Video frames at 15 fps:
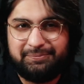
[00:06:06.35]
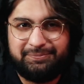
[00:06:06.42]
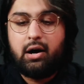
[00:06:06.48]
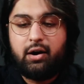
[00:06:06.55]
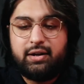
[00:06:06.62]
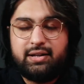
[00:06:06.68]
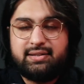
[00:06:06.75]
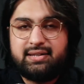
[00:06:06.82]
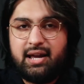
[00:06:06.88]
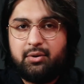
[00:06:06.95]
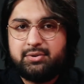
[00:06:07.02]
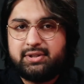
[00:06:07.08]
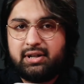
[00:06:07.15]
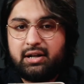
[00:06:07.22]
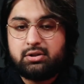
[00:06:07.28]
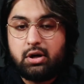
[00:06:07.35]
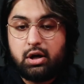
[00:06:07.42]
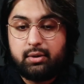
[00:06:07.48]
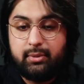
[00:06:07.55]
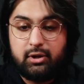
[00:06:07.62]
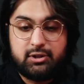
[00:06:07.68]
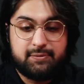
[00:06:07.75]
Now, I did say I wasn't going to
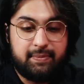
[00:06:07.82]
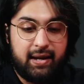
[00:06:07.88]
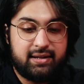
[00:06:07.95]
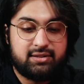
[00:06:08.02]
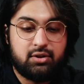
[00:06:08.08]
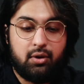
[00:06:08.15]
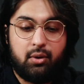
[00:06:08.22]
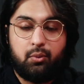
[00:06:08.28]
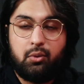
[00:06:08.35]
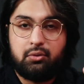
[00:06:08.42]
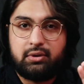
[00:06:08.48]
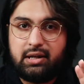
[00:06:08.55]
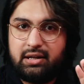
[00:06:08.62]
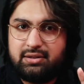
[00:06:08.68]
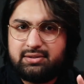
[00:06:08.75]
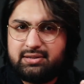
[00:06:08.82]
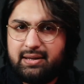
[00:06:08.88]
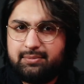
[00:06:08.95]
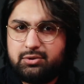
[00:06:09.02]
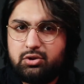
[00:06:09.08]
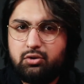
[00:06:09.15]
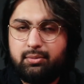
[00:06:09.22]
talk about specs, so I won't get into
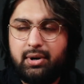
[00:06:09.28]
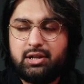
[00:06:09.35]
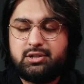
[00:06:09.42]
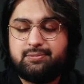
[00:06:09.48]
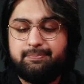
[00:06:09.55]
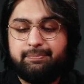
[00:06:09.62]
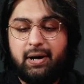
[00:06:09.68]
them too much,